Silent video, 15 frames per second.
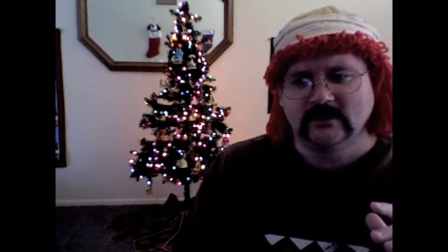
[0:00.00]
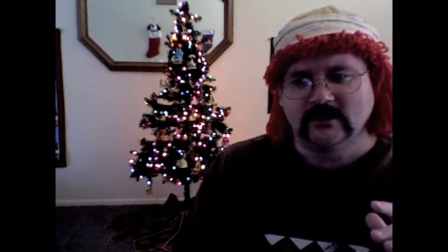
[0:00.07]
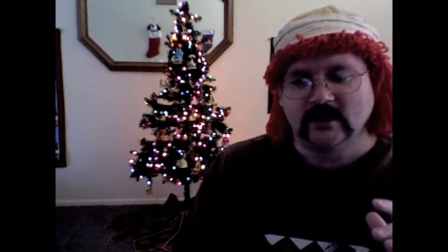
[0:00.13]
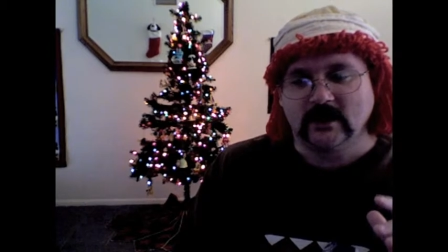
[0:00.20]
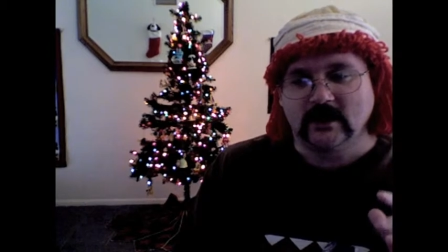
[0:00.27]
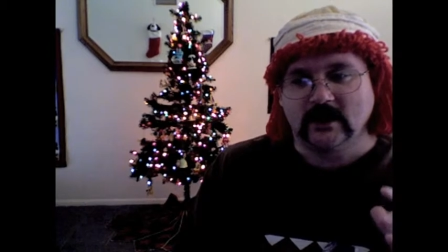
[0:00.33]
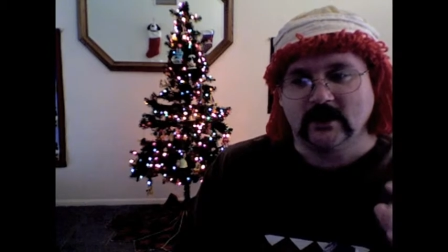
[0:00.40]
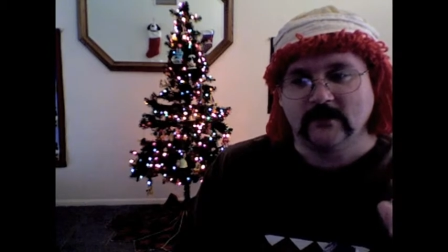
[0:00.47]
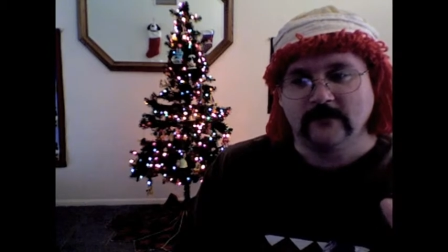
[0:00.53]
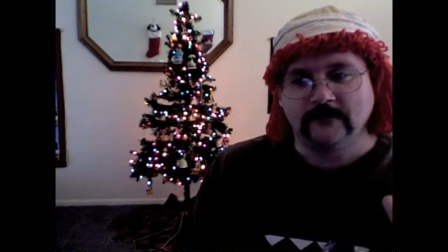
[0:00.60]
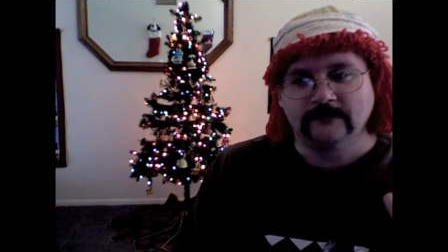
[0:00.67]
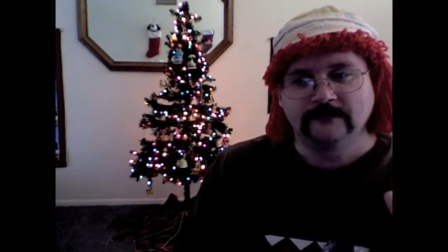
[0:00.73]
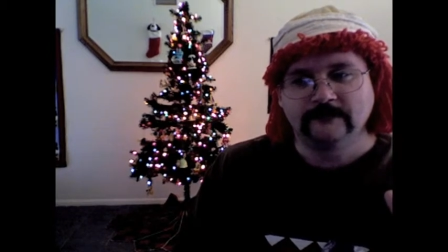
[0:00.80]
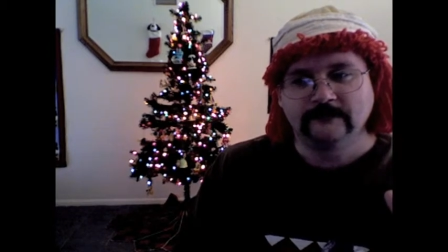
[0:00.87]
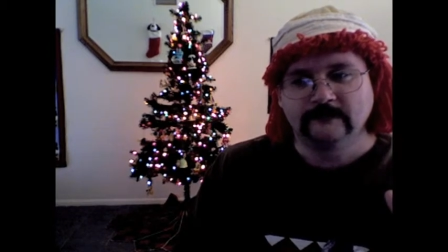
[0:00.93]

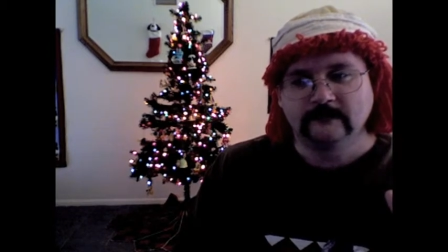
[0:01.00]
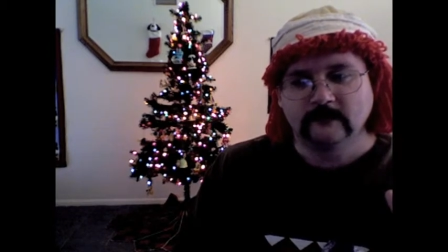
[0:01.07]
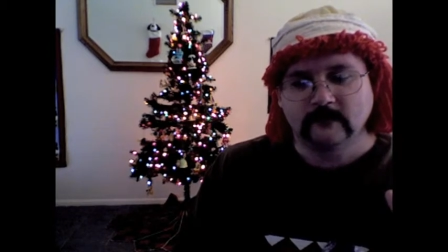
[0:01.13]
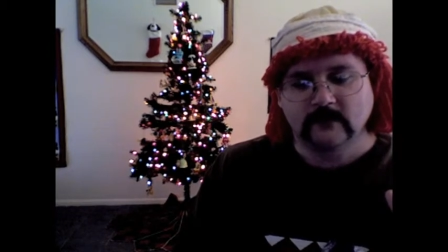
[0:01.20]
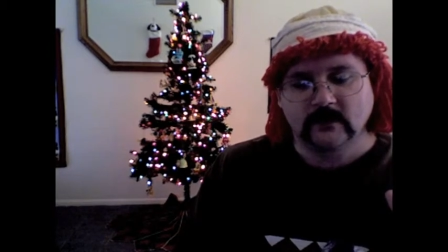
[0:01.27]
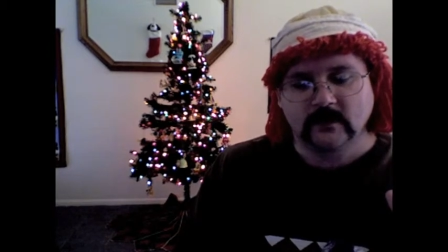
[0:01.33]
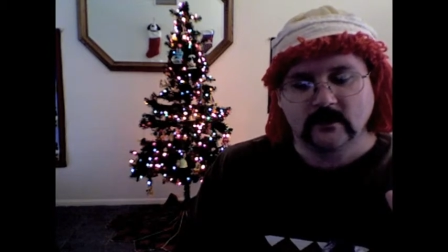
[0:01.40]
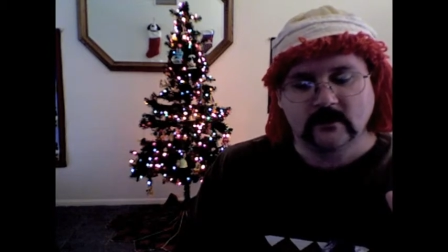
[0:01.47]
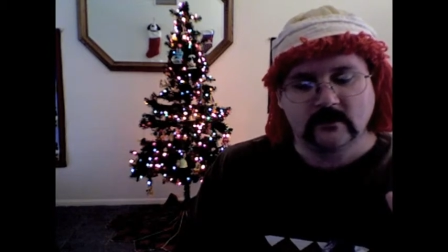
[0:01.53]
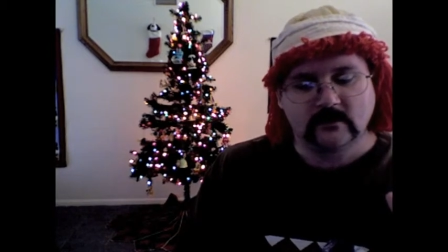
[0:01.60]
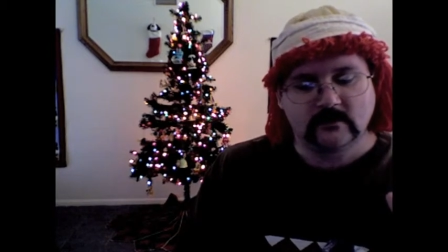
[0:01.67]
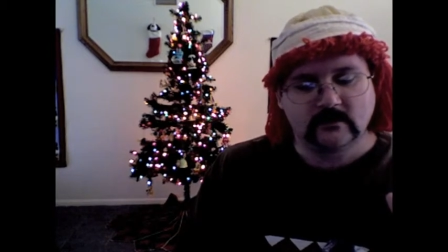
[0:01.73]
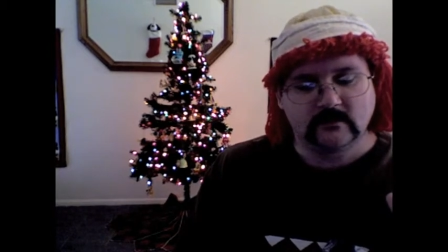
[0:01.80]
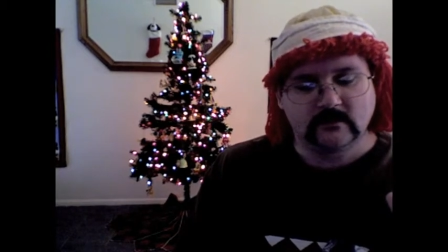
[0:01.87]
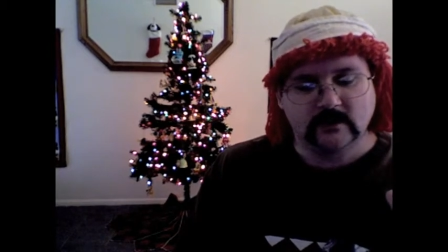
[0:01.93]
And
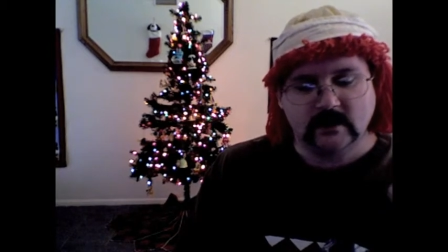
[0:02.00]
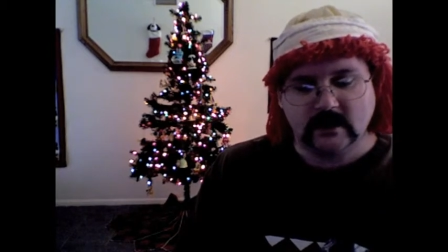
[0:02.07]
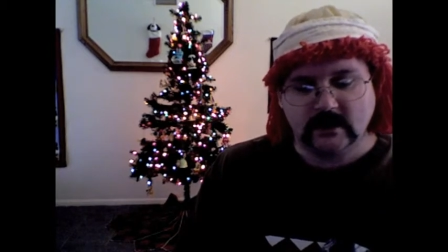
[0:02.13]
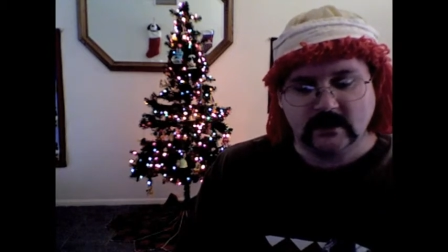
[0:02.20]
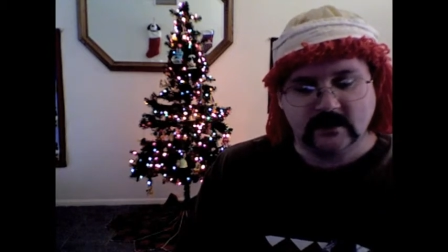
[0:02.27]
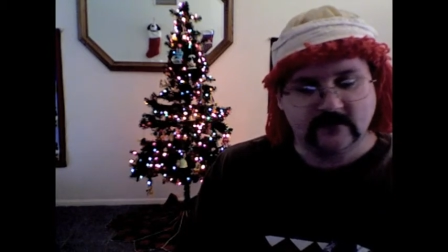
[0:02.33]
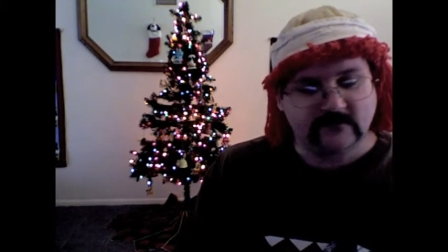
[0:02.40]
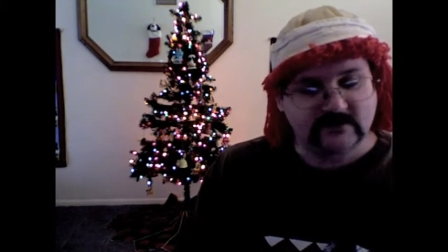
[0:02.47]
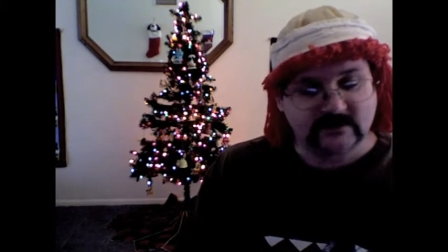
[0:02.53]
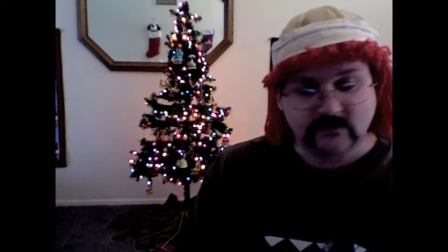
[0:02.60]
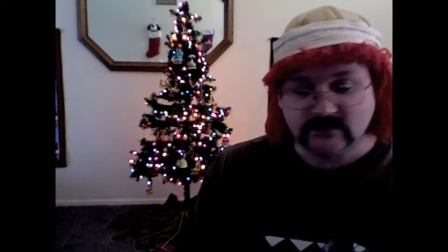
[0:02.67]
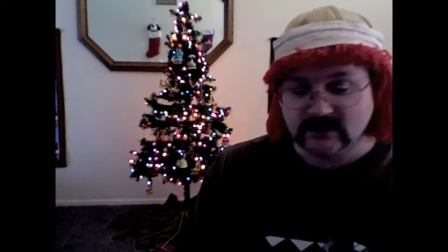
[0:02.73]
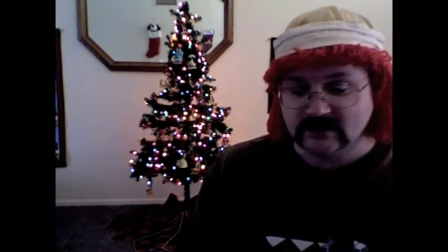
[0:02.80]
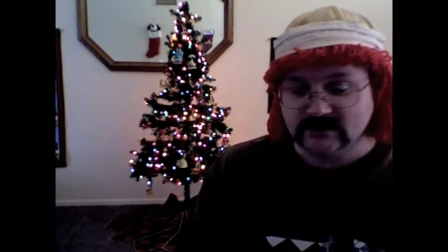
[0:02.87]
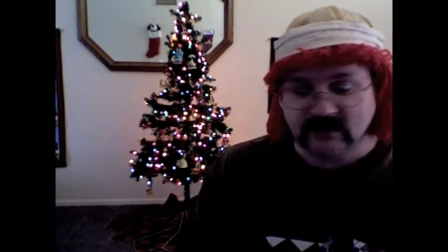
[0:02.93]
for some
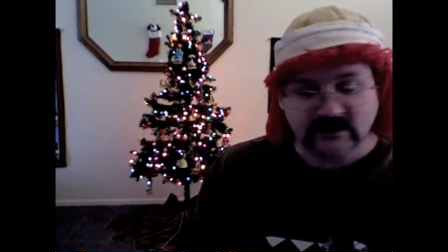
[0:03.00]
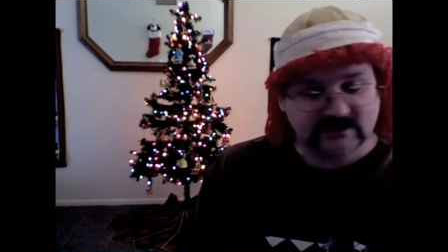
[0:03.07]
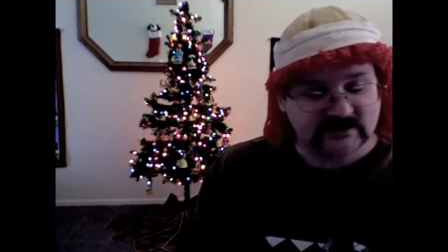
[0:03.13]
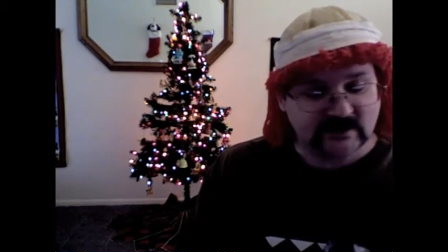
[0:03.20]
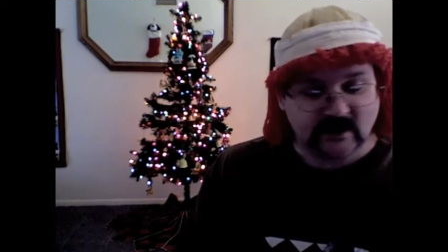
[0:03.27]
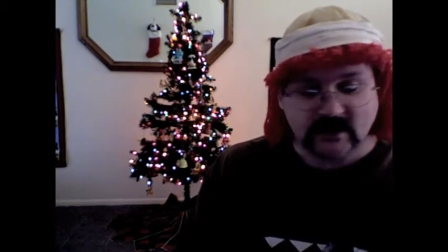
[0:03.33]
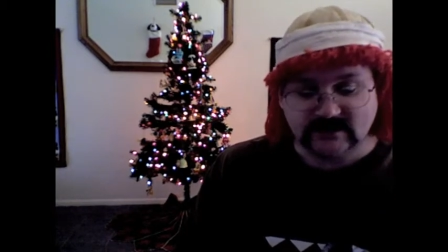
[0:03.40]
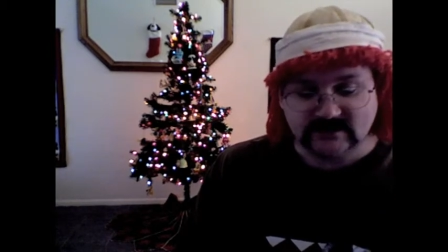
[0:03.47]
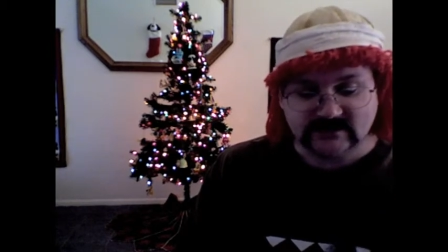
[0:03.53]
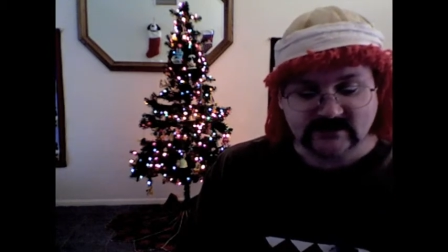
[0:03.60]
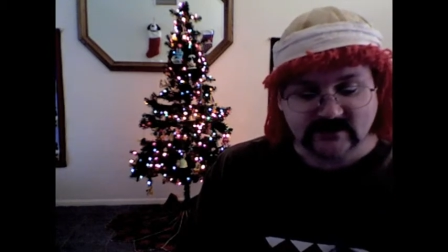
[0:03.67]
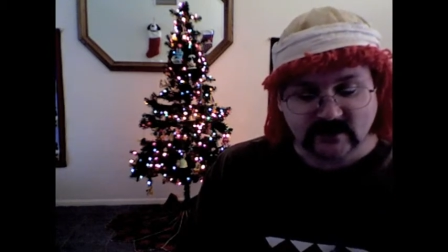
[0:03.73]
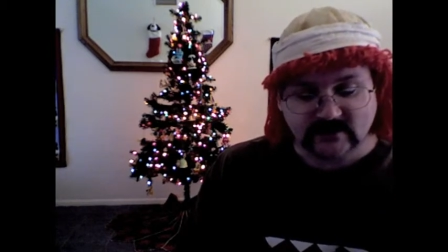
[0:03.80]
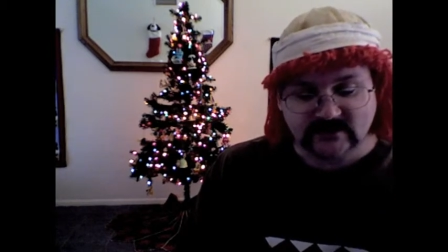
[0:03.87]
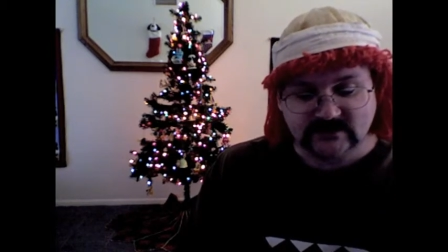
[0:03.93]
reason, like I said, I just
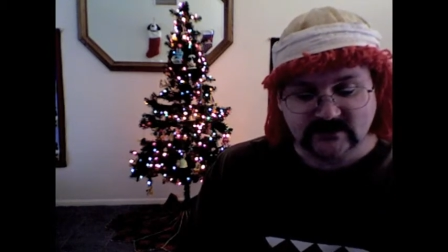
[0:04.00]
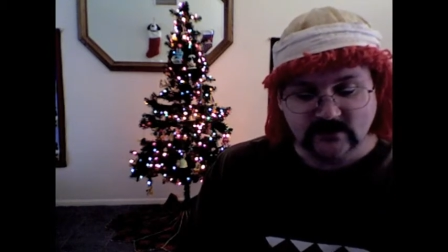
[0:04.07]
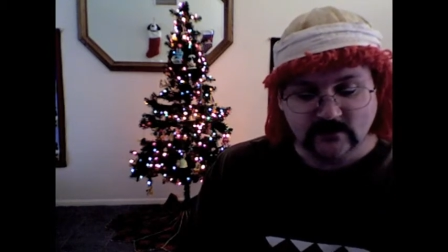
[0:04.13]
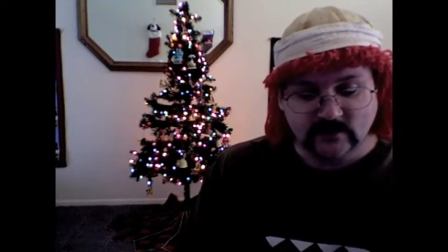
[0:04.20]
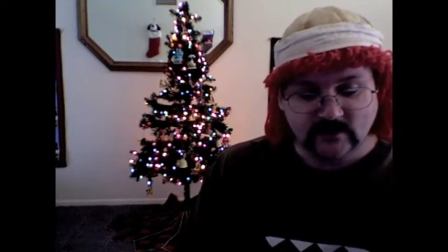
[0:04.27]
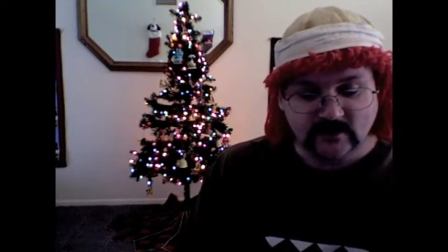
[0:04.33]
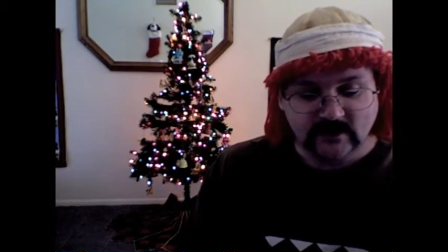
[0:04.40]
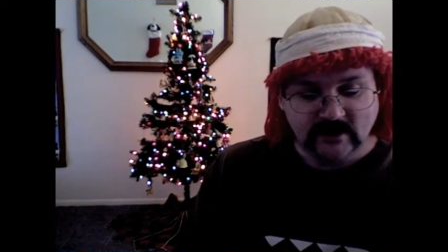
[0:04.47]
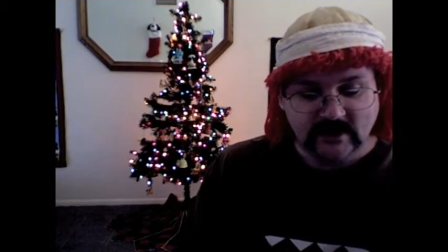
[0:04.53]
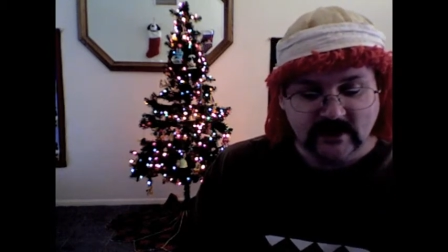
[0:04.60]
like his humor.